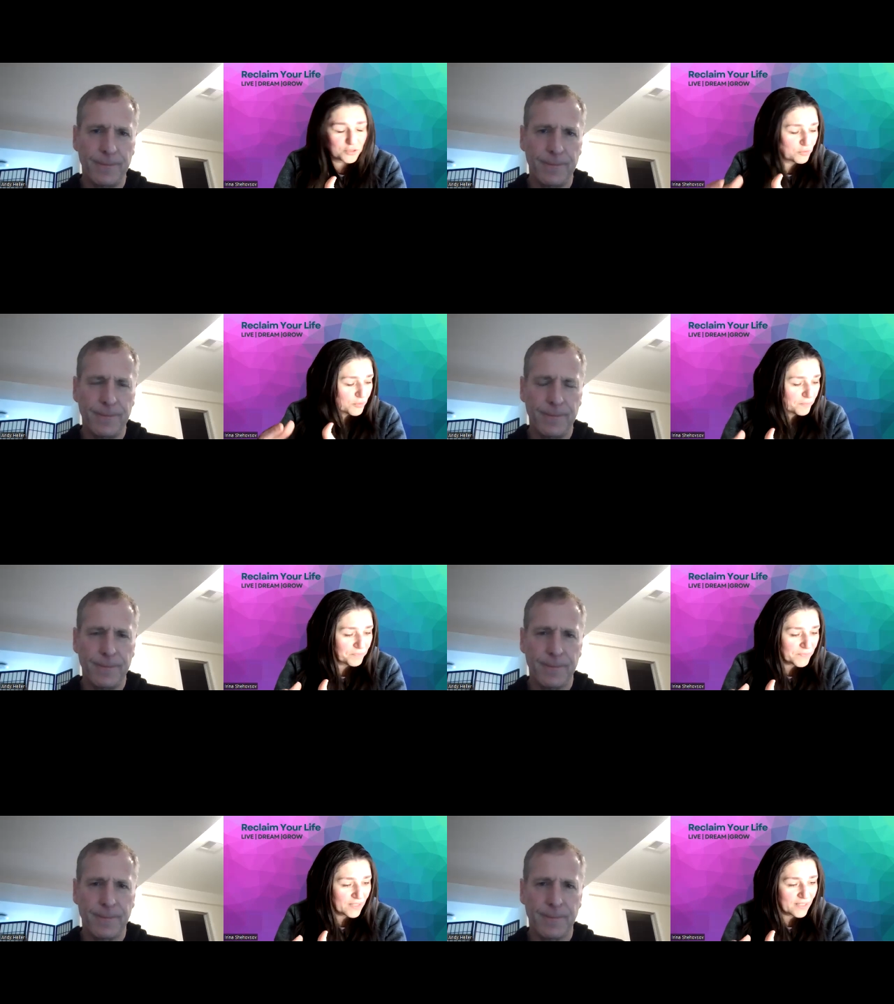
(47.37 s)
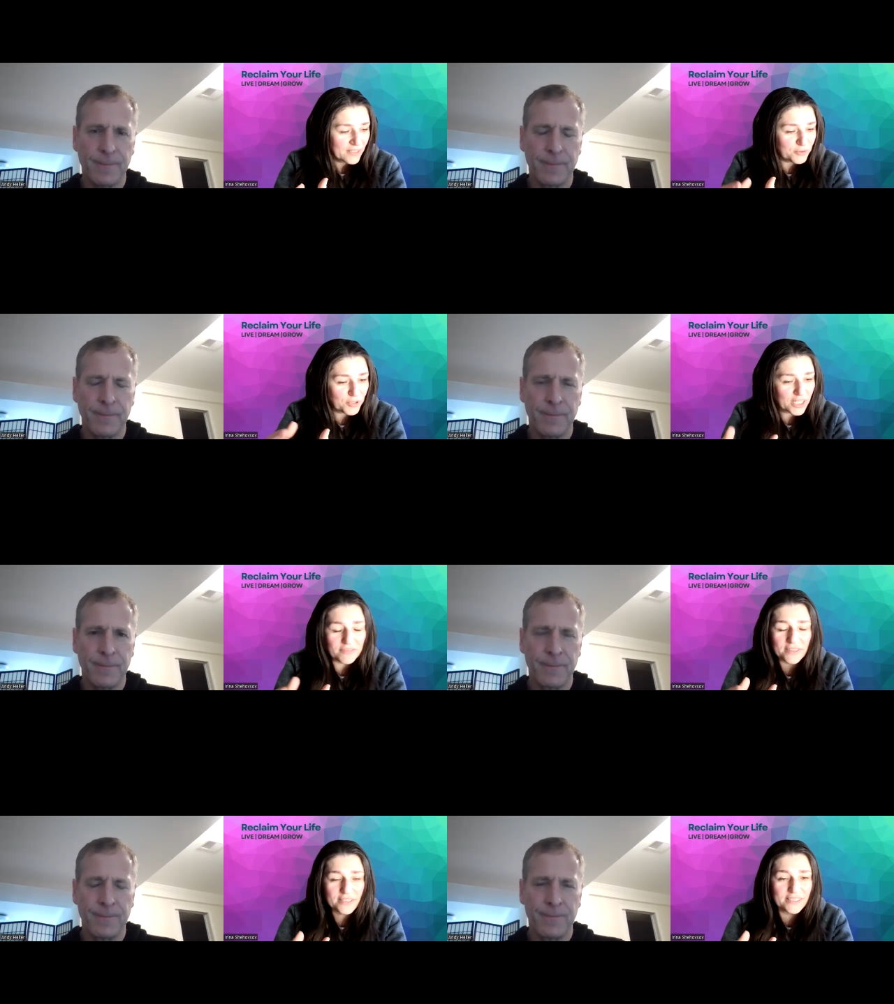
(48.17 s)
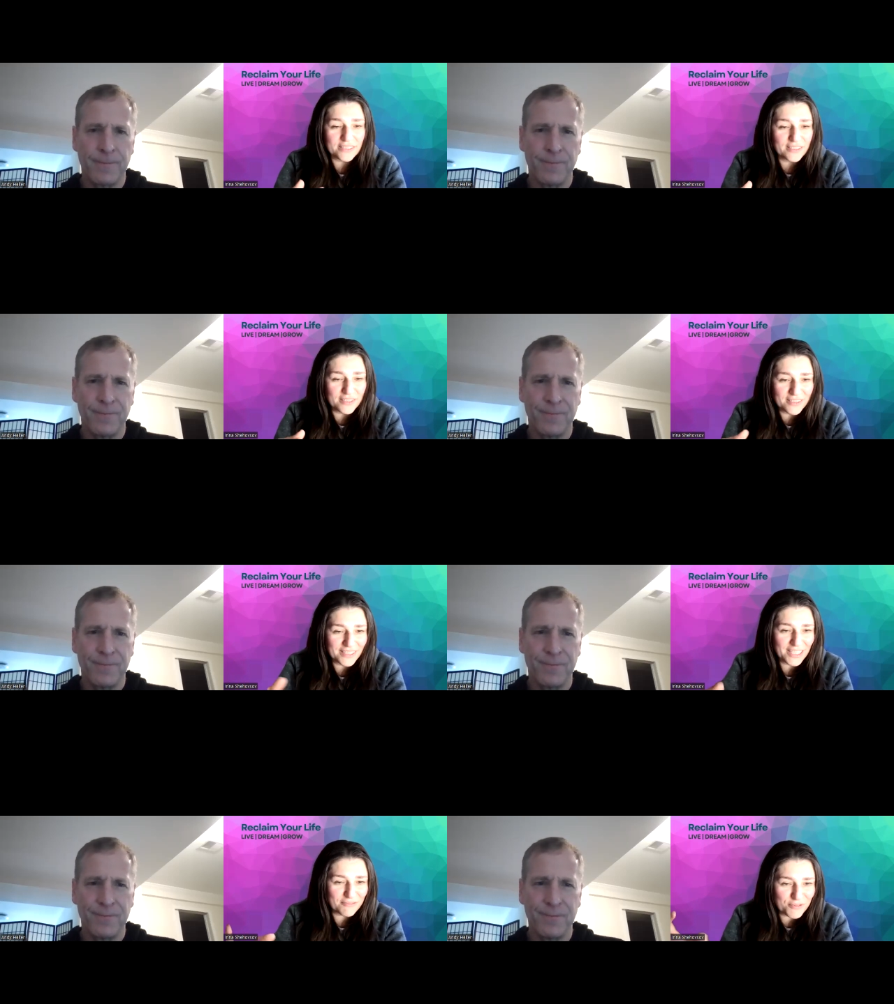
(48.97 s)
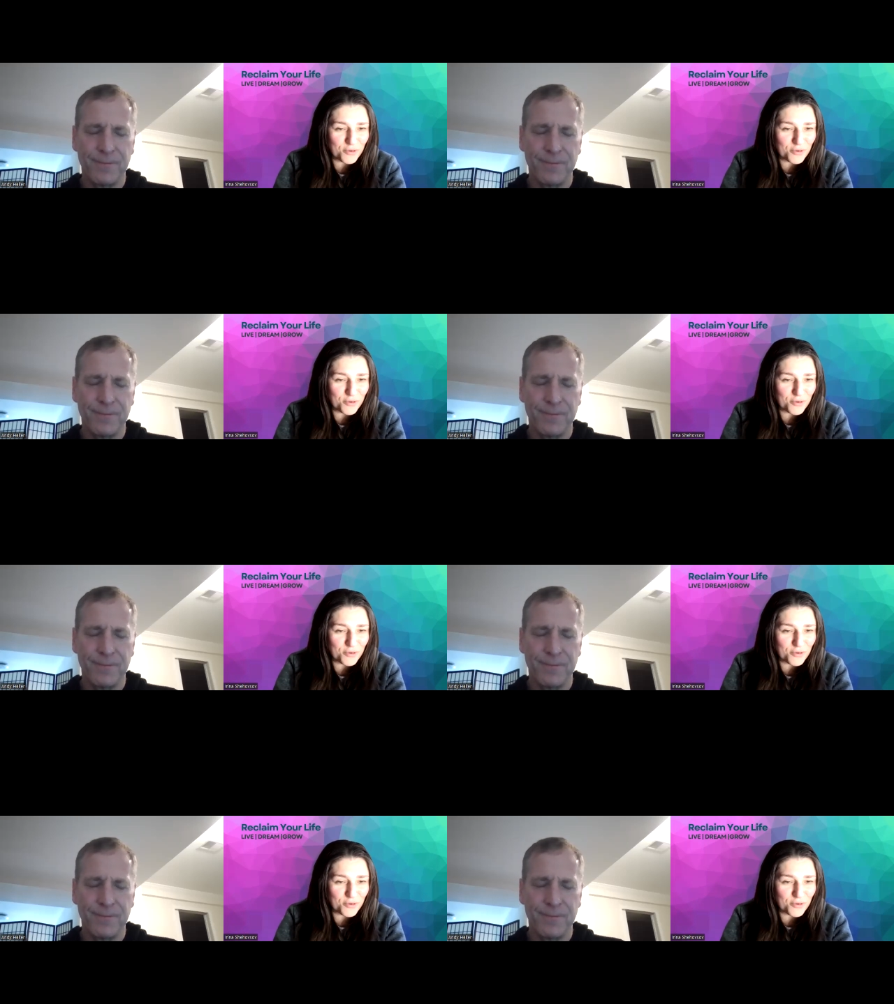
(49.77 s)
Speaker 1: to have this kind of role book.